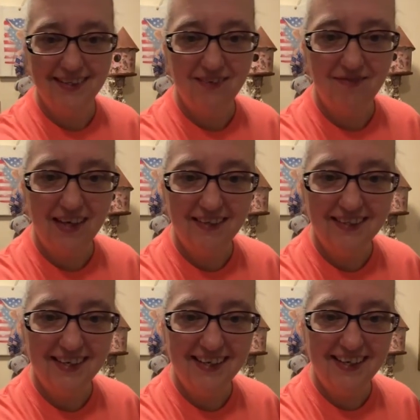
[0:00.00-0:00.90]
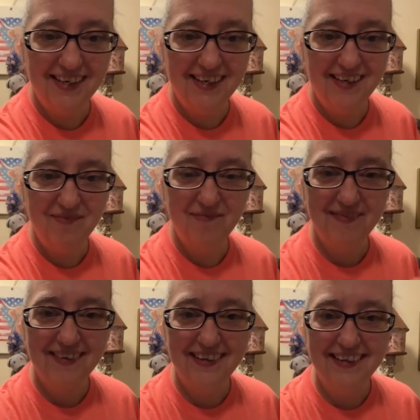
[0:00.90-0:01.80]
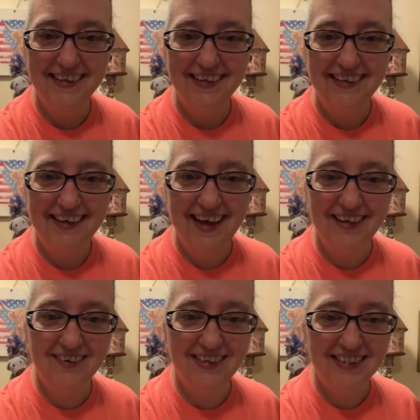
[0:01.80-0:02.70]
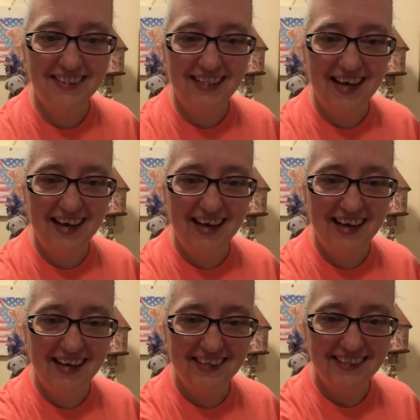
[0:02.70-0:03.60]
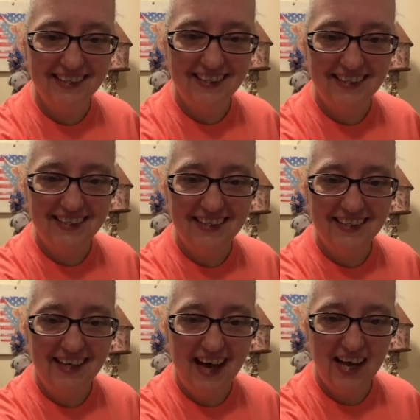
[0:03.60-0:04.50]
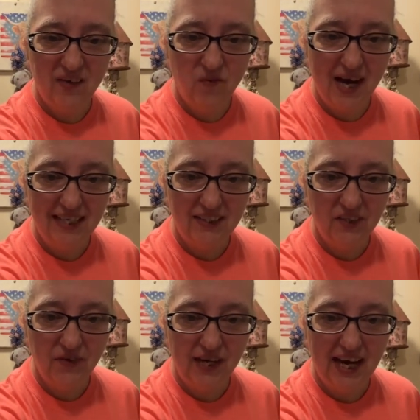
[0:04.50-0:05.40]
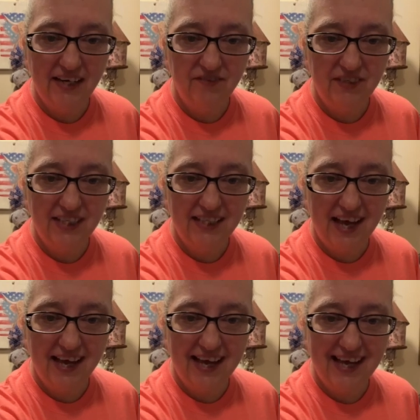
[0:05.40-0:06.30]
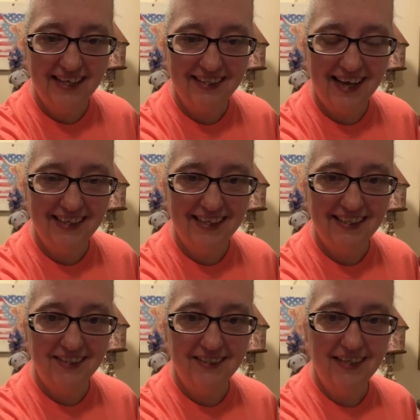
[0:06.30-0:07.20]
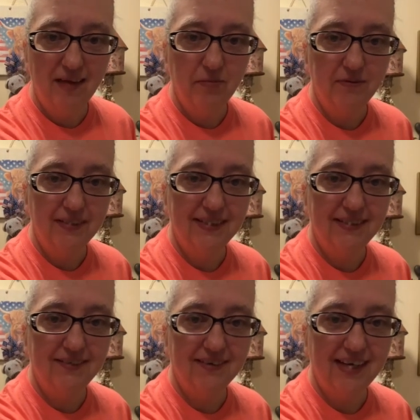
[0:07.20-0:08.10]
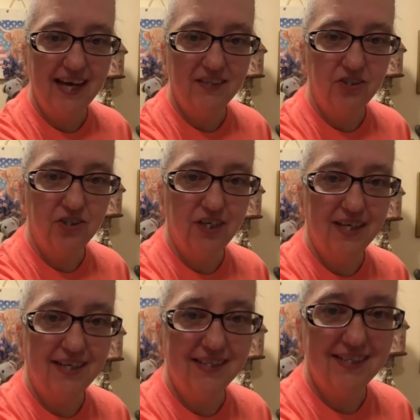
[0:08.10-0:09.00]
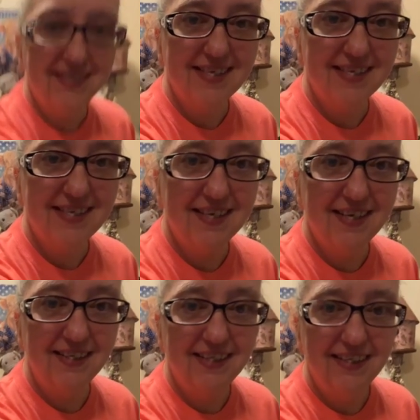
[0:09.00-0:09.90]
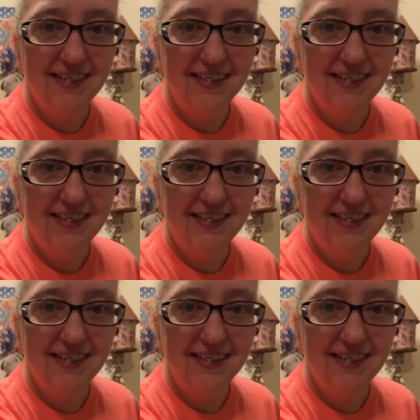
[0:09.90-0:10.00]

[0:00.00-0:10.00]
Welcome, welcome. Hi, Krista. Hi, White's Creative Design. Hi, Kitchen Table Creations.